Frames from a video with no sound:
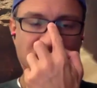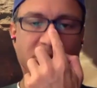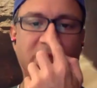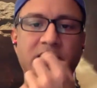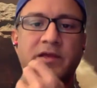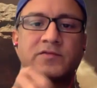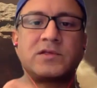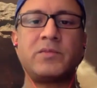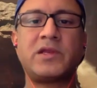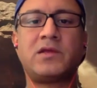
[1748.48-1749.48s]
speaking, if
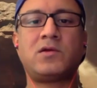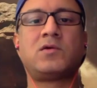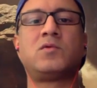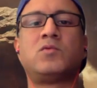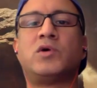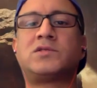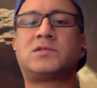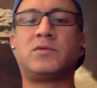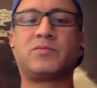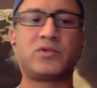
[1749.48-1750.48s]
somebody was
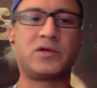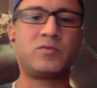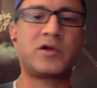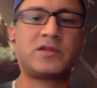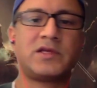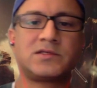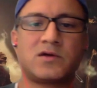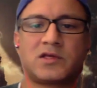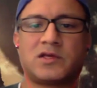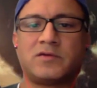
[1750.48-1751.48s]
to put one of these
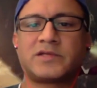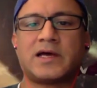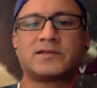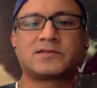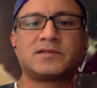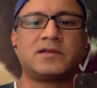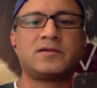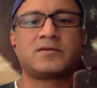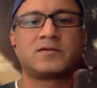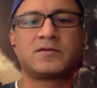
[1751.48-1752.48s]
on Cubesats,
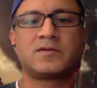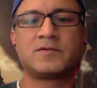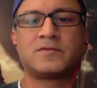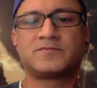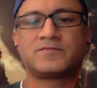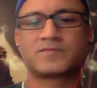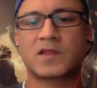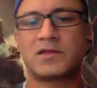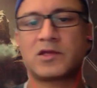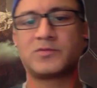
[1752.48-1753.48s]
then
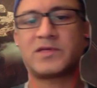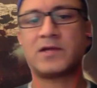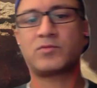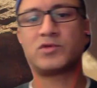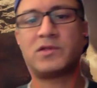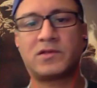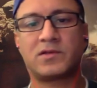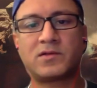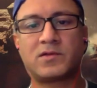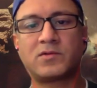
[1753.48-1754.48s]
the Cubesats
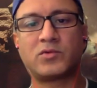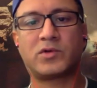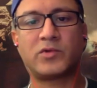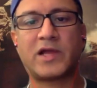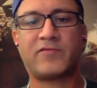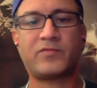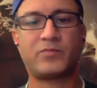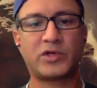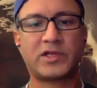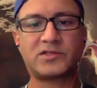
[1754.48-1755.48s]
would have
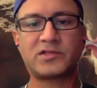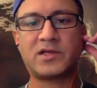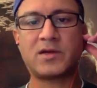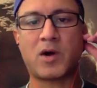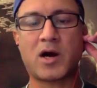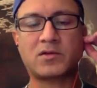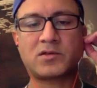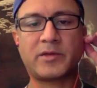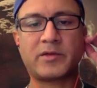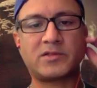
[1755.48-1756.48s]
potentially a model
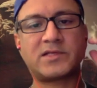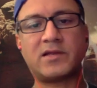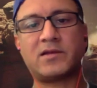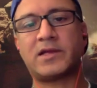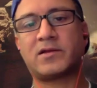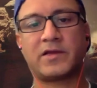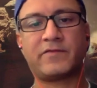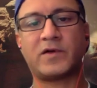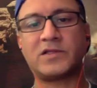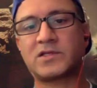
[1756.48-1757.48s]
to be able to send, like, if
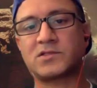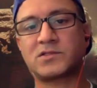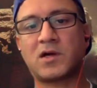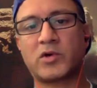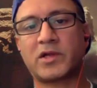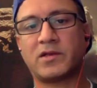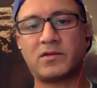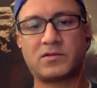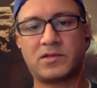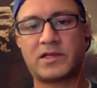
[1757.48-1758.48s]
one signal is not working,
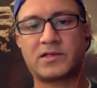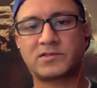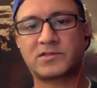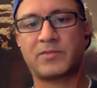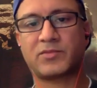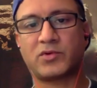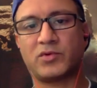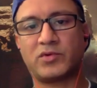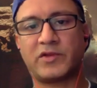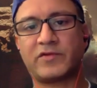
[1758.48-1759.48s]
like skip
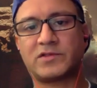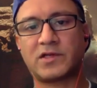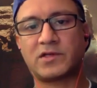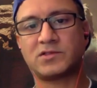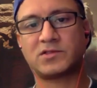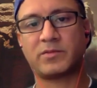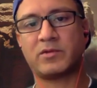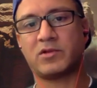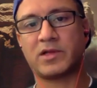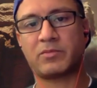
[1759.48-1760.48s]
through different signals to be
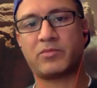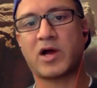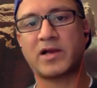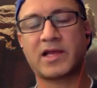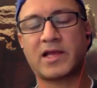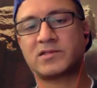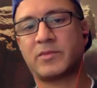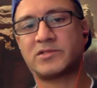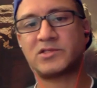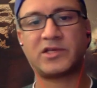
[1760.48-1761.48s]
able to like broadcast the
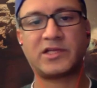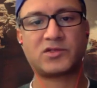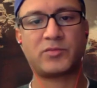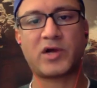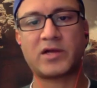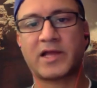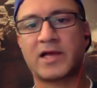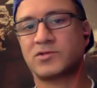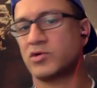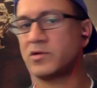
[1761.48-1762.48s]
message it needs to
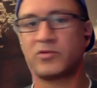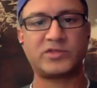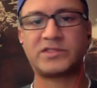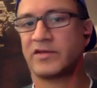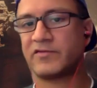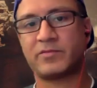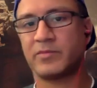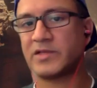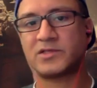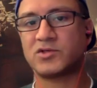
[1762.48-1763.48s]
broadcast or receive
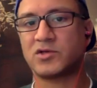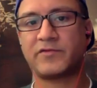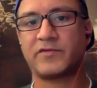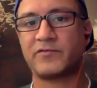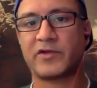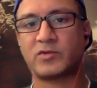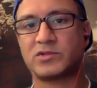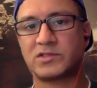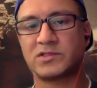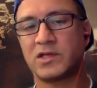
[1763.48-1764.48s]
message on different
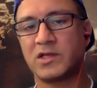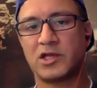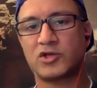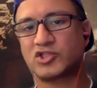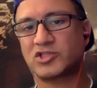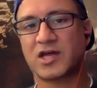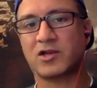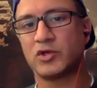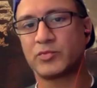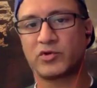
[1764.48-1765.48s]
frequencies. It could just kind
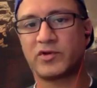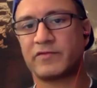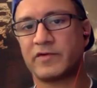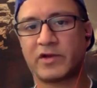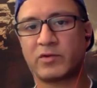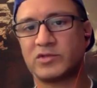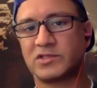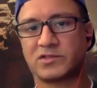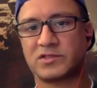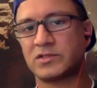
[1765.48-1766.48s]
of loop through different
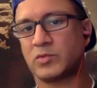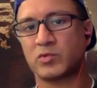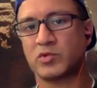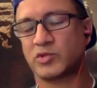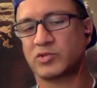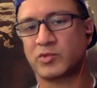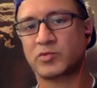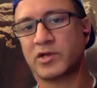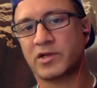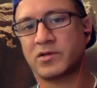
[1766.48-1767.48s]
frequencies to see which one's
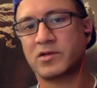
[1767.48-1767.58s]
working.